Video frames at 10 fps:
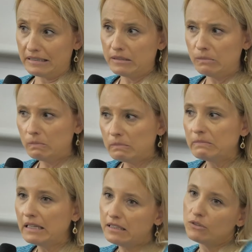So
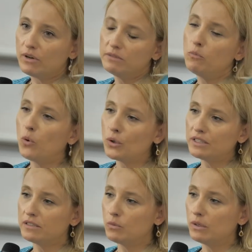that is quite
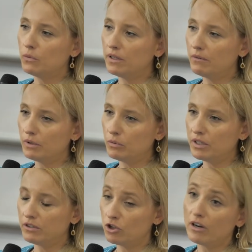important when
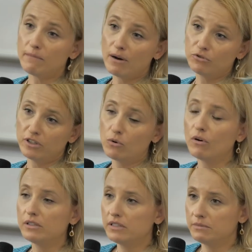we talk about
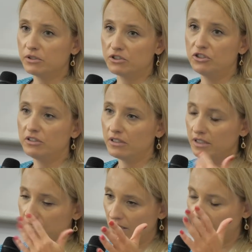inequalities, because Gini is
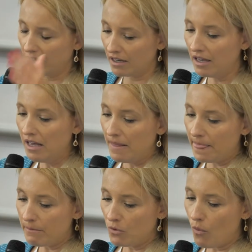still like a
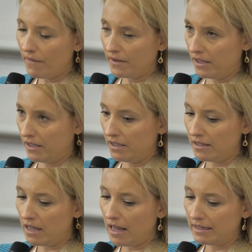number one in
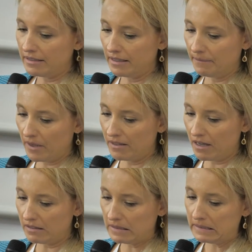
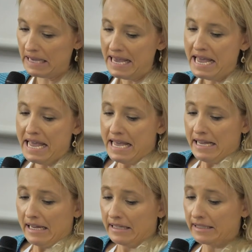analysis.
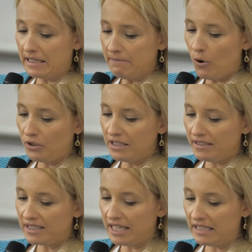Second point
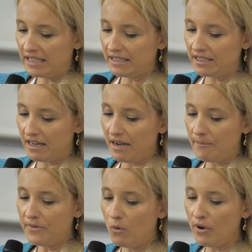is that
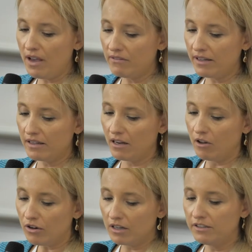we have like a
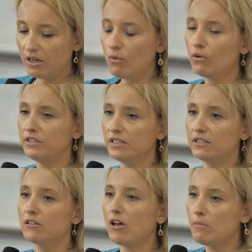local inequality
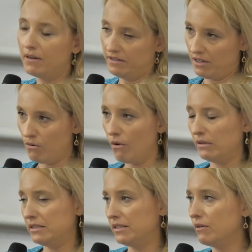and global
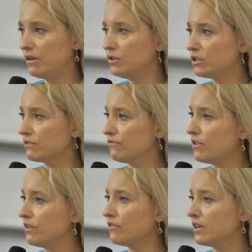inequality, which is
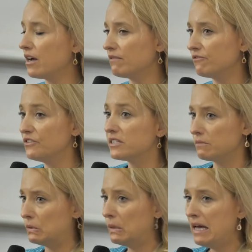very, very
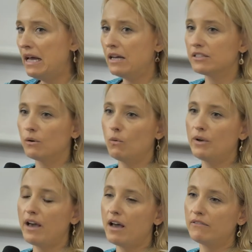visible. So
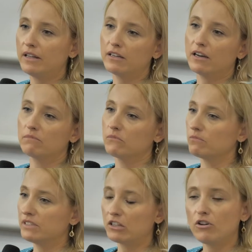we have like a
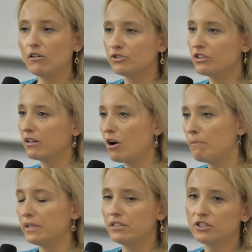technological
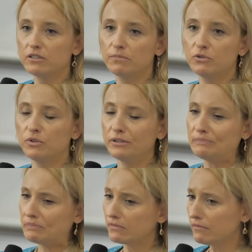competition between
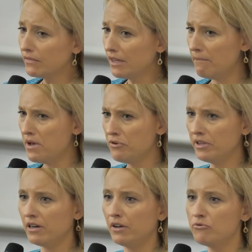
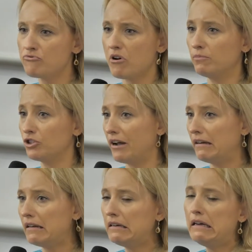America, Europe,
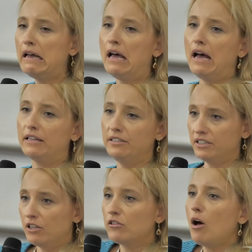China. And this
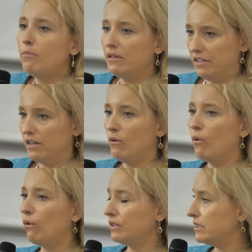global
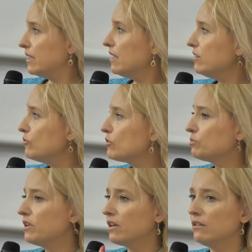inequality. And of course,
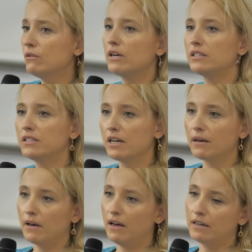we can look at
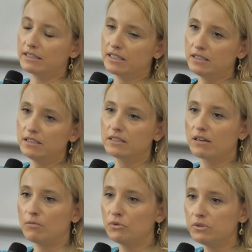the cities,
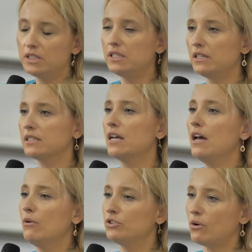communities,
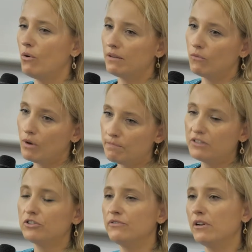which are
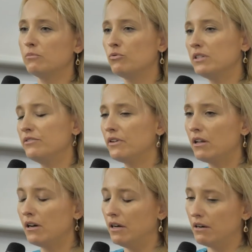better developed,
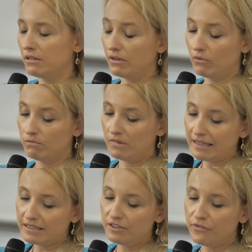
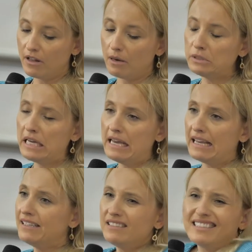less developed.
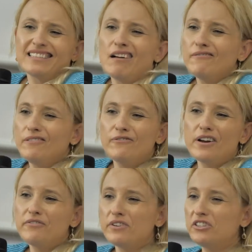And that is something
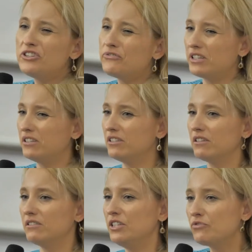very, very
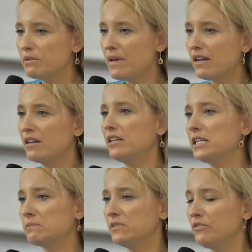different. Different
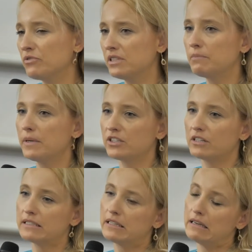mechanism, different
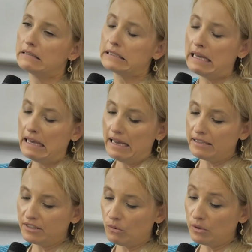special scales,
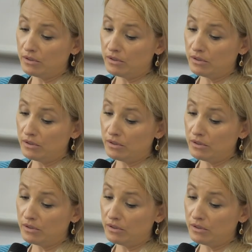and so on.